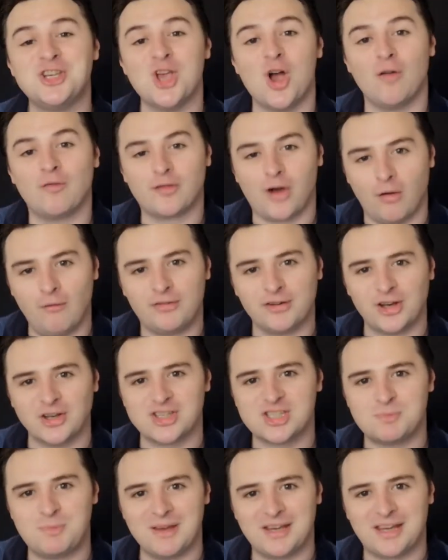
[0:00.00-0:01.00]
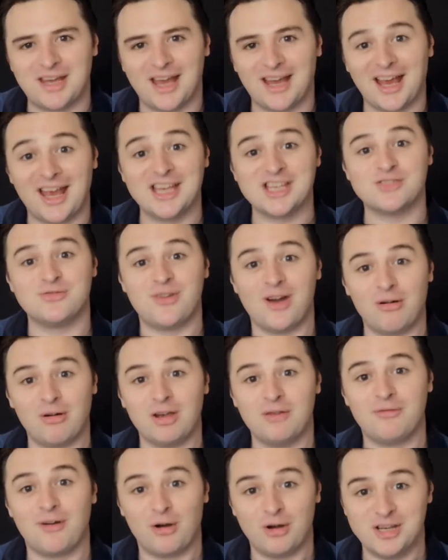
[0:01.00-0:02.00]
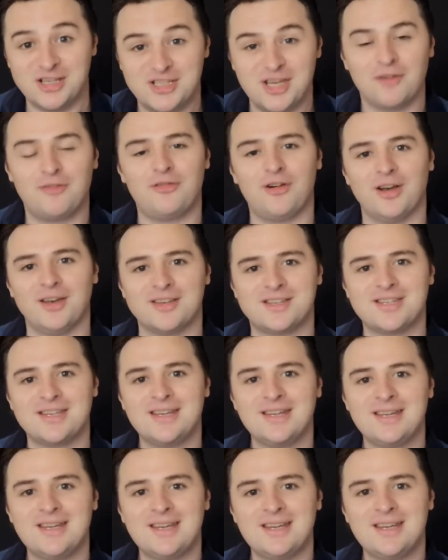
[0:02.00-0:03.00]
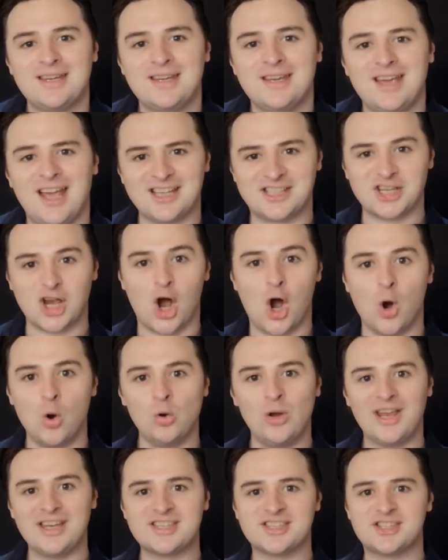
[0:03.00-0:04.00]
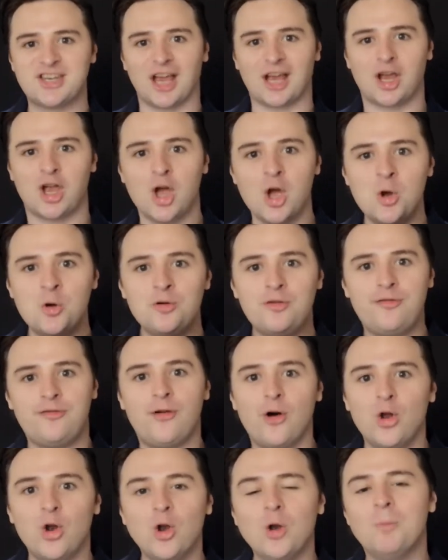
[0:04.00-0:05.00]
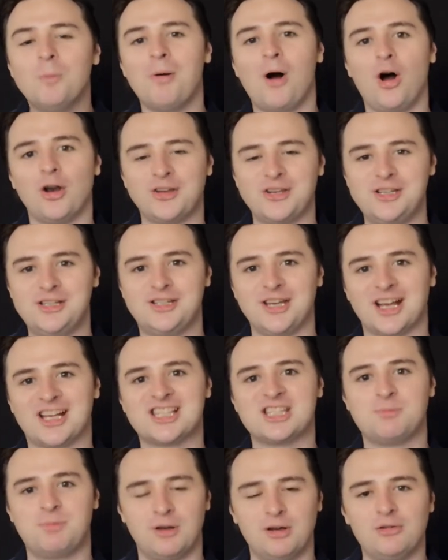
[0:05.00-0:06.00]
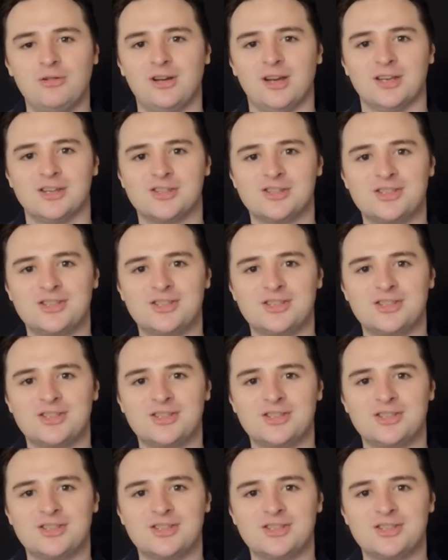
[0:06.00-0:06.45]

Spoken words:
of confident speaking is very, very different. It's a holistic, full-bodied experience.